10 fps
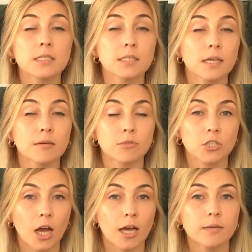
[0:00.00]

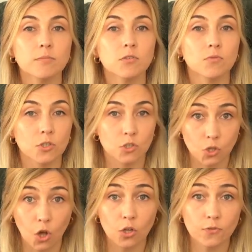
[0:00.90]
sometimes
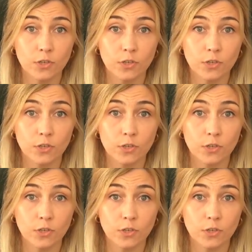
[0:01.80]
resolve